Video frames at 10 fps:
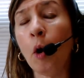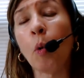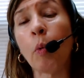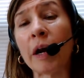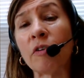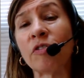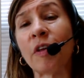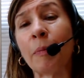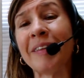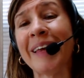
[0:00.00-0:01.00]
What are
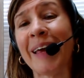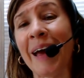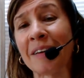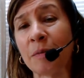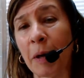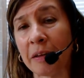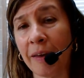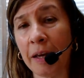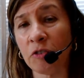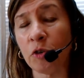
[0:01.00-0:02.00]
some of the
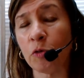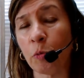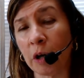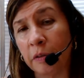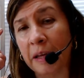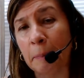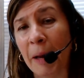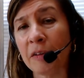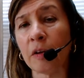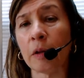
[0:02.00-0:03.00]
expectations? What are the
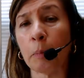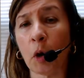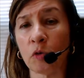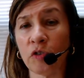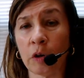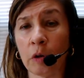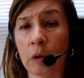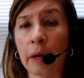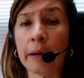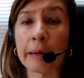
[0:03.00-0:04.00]
mental, emotional,
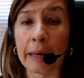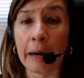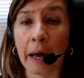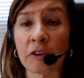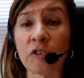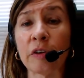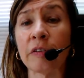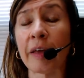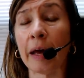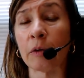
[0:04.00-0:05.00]
connections,
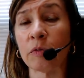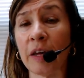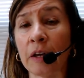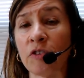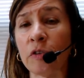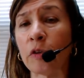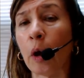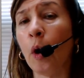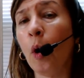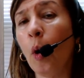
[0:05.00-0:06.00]
connotations.
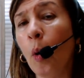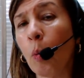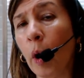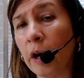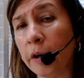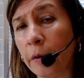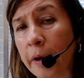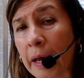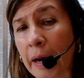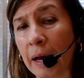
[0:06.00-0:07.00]
What are your
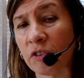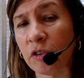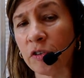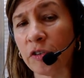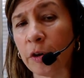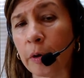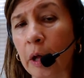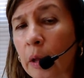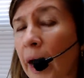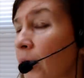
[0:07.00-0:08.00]
connections to your
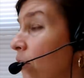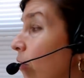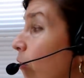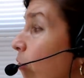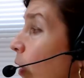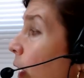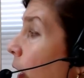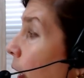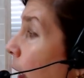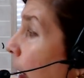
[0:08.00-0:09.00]
collective
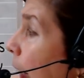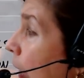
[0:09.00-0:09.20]
and